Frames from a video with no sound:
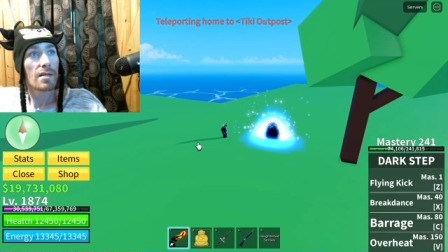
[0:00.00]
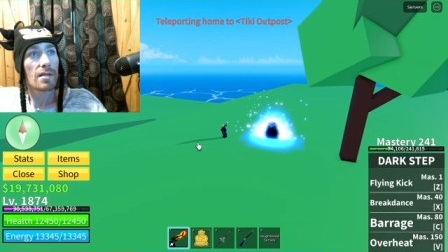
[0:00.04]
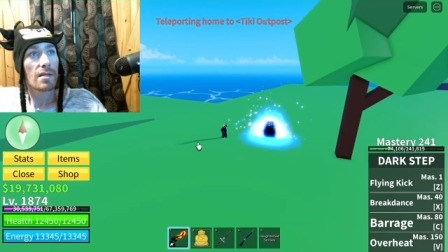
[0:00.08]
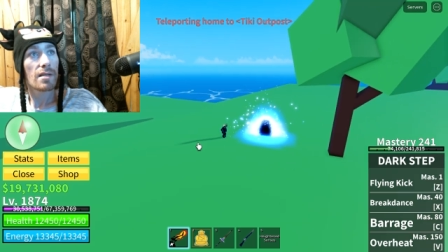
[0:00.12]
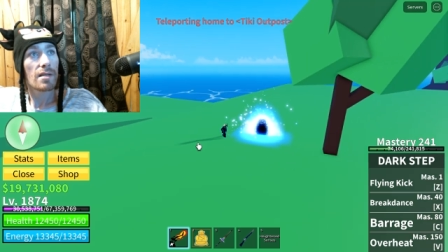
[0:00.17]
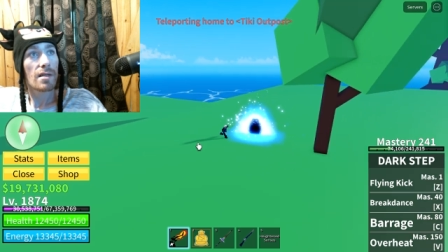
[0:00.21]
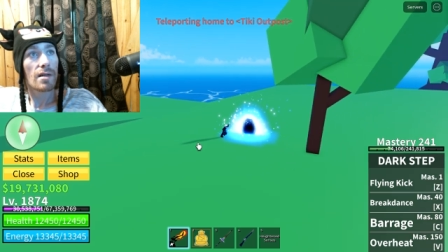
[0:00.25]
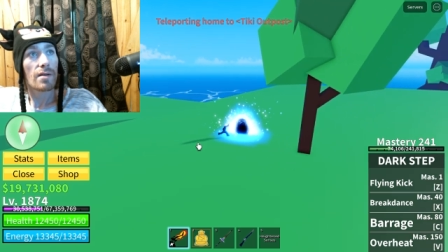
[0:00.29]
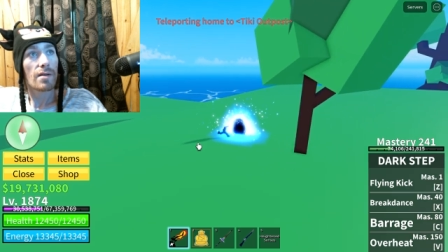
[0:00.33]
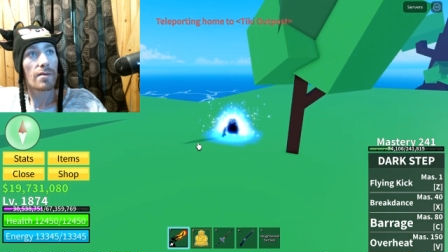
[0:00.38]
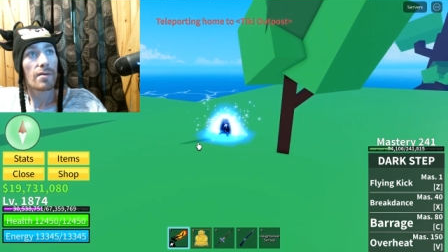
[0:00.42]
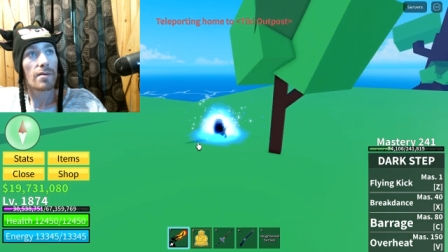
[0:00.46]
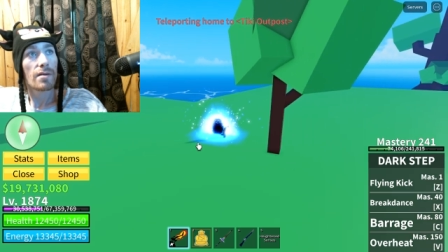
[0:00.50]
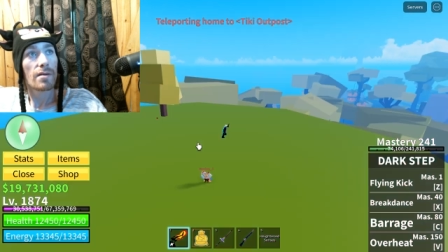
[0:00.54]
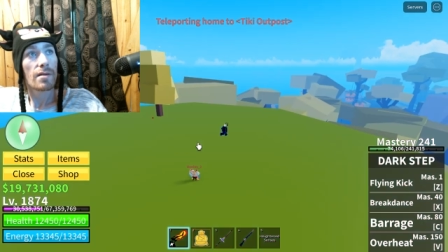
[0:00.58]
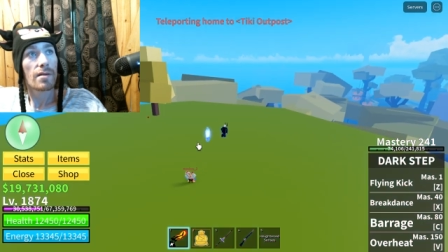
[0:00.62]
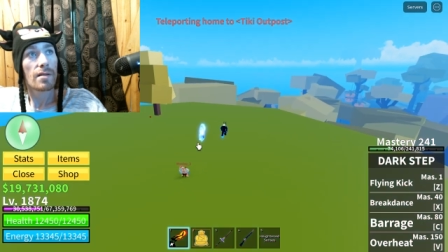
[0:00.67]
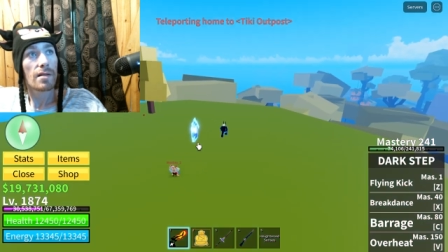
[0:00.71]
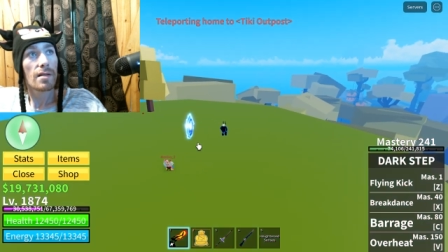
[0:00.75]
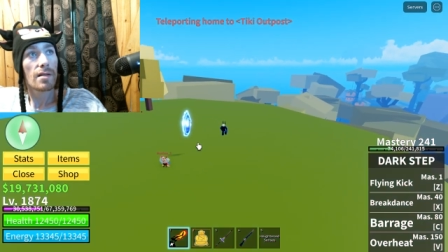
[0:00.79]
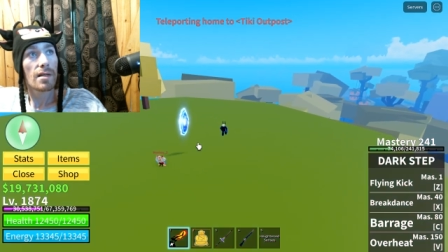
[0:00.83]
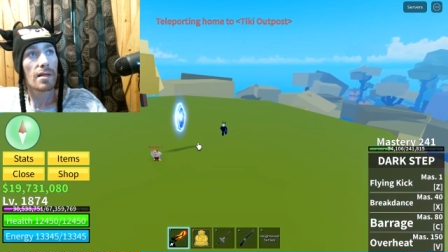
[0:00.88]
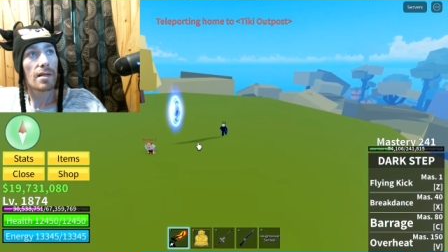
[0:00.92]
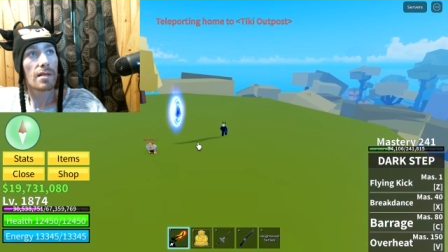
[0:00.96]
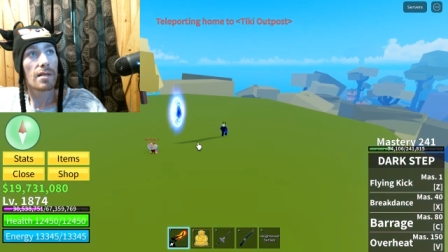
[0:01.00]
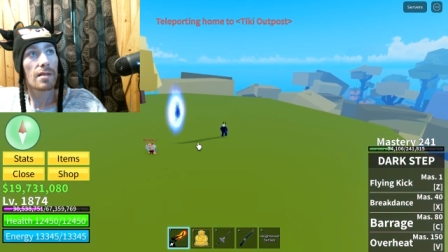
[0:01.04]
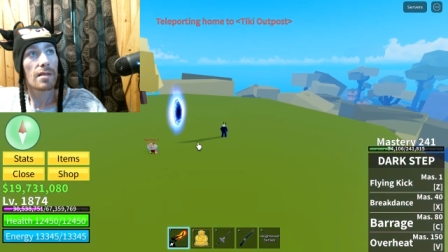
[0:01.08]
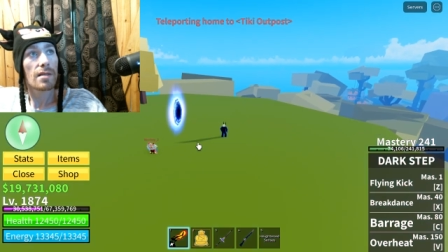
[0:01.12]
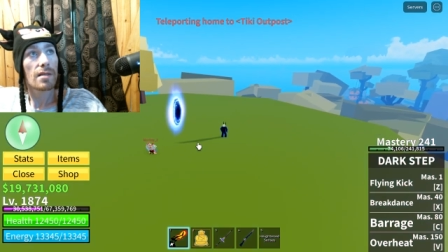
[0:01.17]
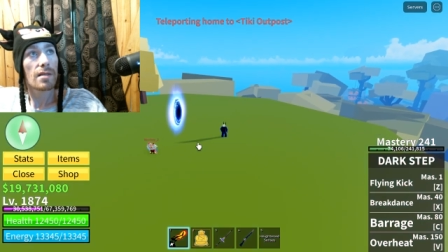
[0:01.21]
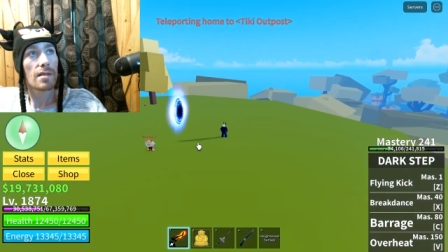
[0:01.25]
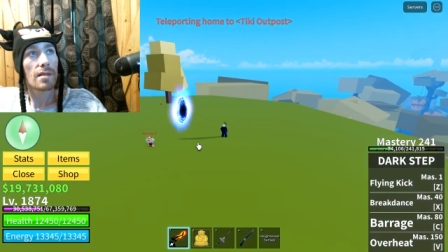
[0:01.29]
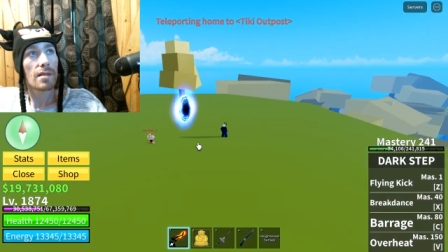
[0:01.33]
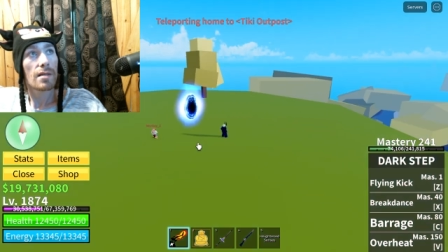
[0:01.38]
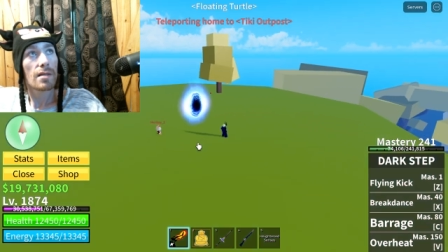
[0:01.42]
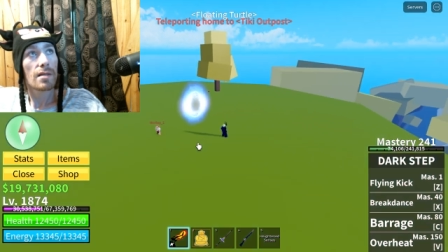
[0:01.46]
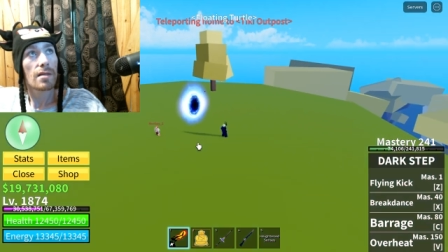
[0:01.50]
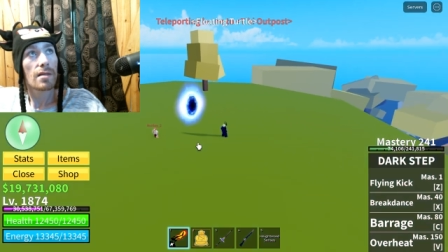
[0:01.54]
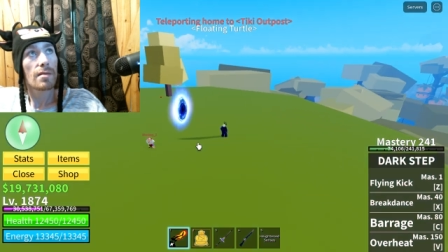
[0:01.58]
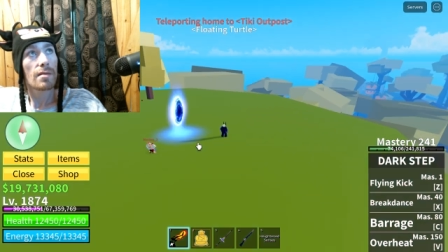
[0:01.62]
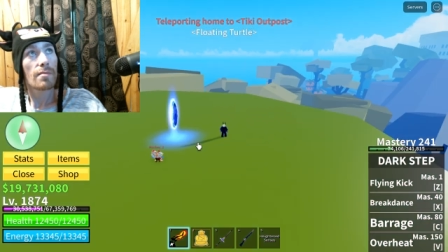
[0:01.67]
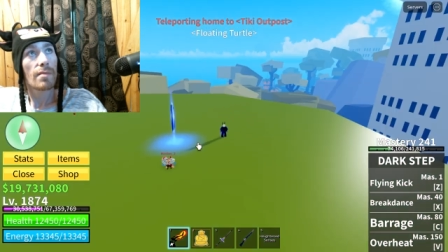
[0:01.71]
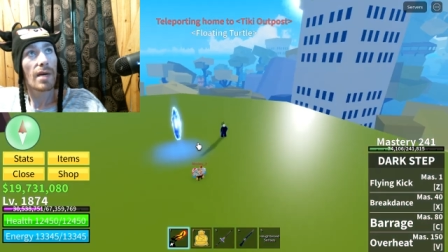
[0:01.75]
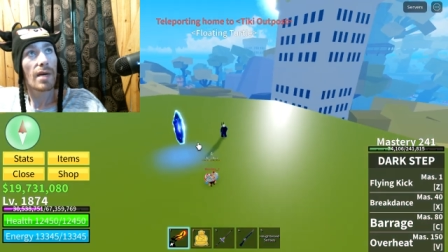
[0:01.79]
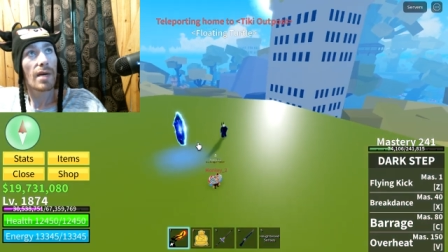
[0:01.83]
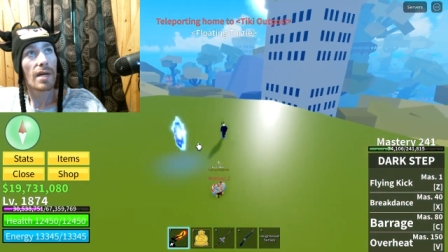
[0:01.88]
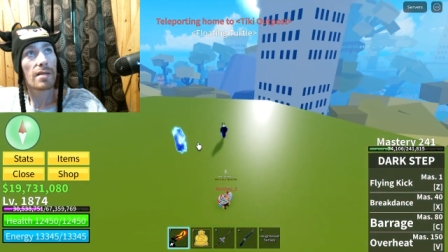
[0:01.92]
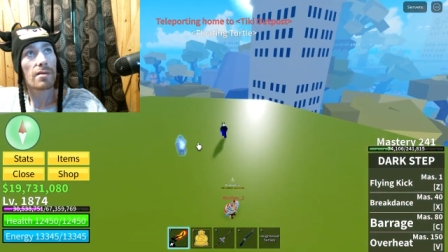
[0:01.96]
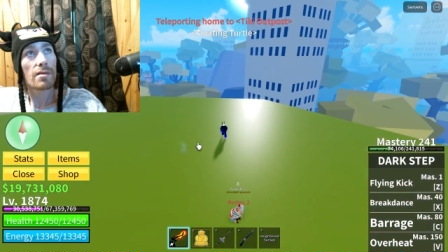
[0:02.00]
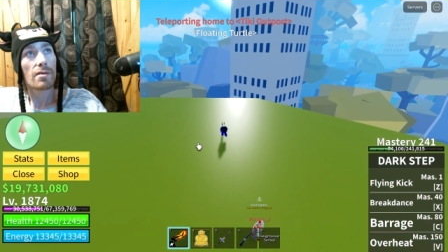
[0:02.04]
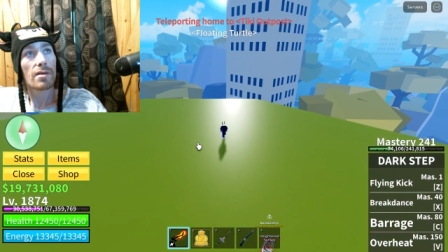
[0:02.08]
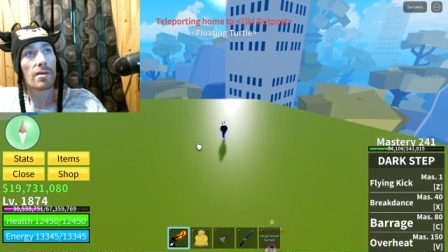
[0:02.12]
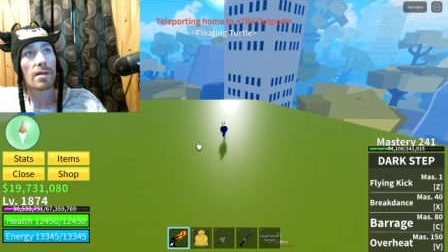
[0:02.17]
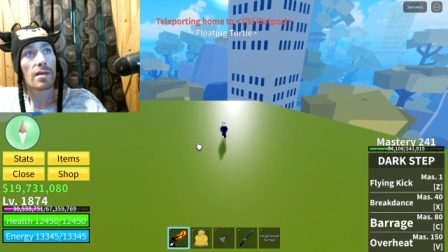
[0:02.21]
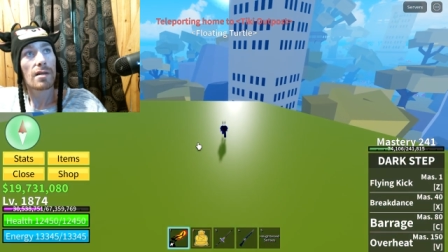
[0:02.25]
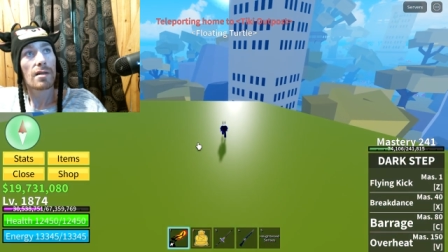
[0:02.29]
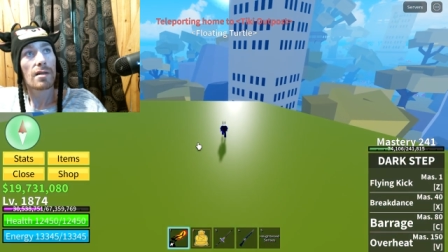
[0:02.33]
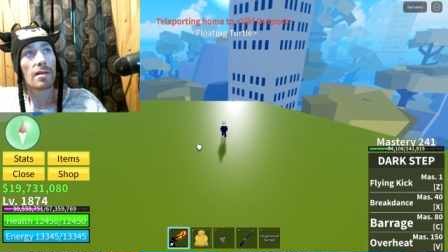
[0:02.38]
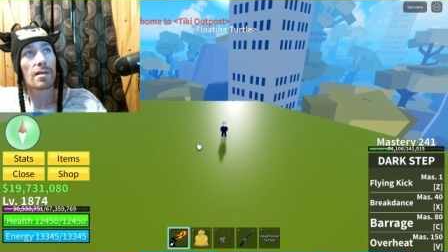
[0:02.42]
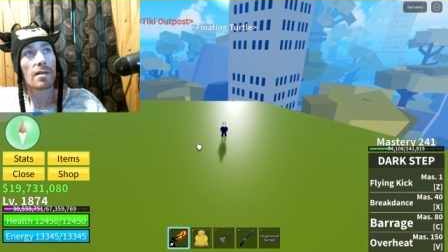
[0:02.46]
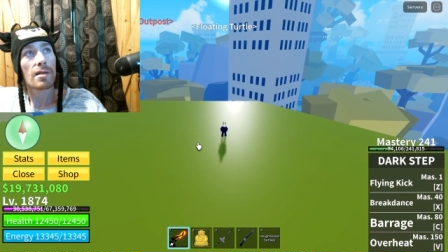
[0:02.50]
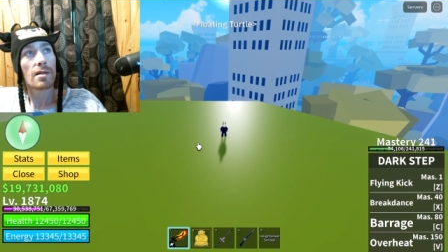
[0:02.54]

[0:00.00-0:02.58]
So, let's back through here.